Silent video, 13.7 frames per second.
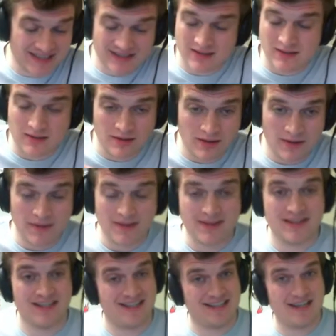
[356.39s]
the
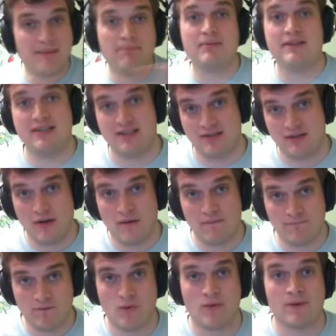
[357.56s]
simplest
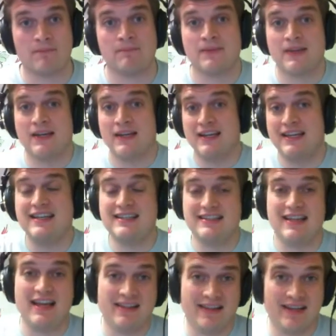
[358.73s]
form. He
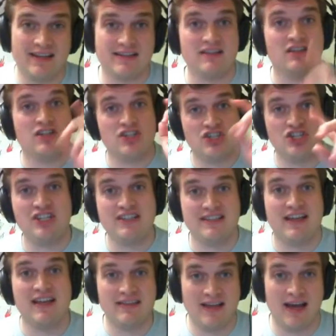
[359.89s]
said this, she
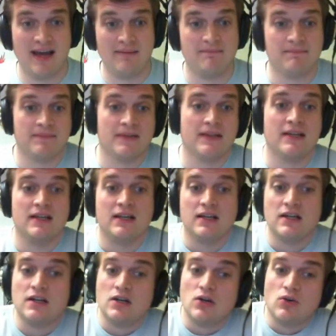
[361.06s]
said that.
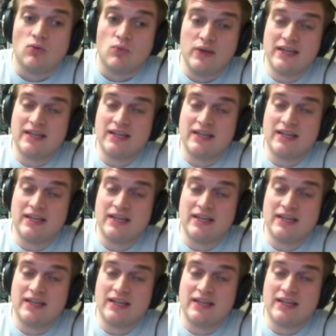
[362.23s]
We can